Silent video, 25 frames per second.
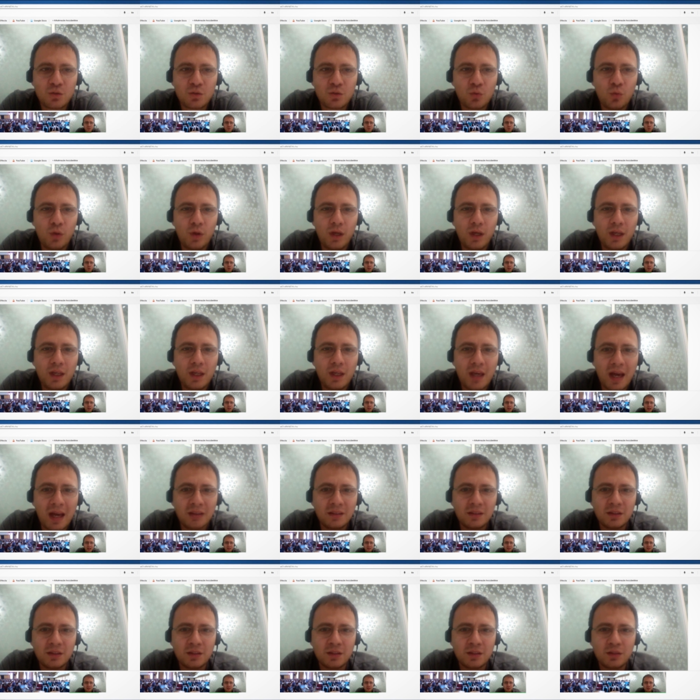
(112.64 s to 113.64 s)
can't
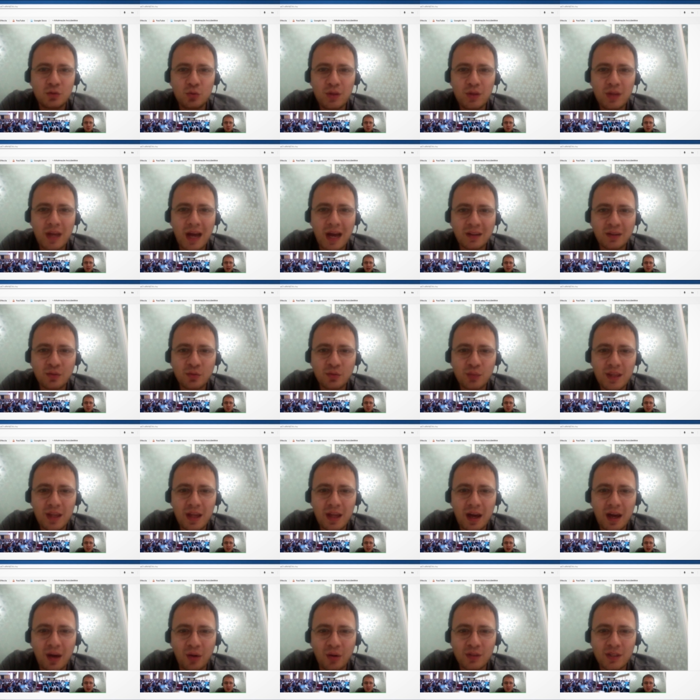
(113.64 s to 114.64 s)
do that without
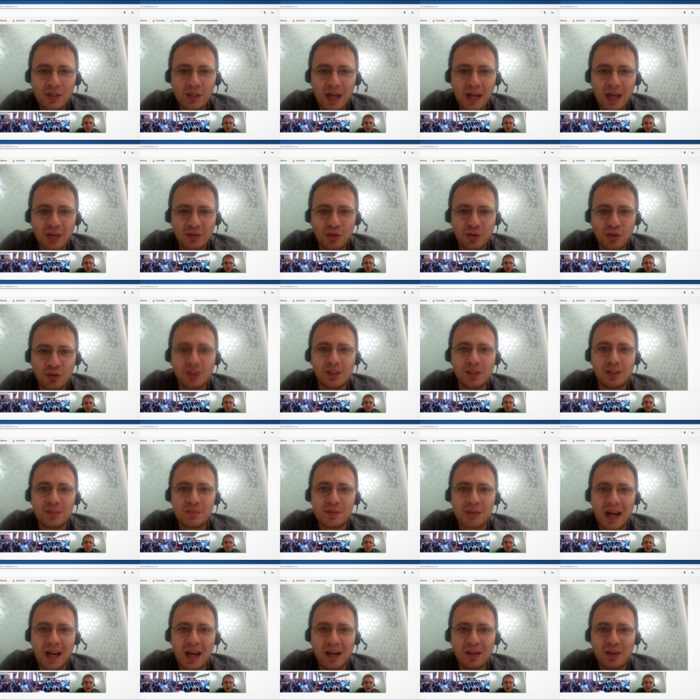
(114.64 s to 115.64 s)
algorithms.
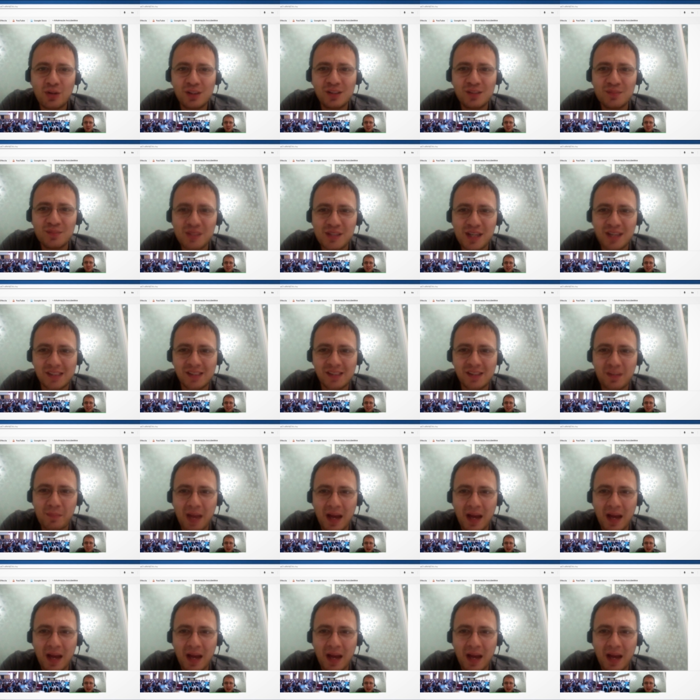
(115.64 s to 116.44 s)
Algorithms are the magic.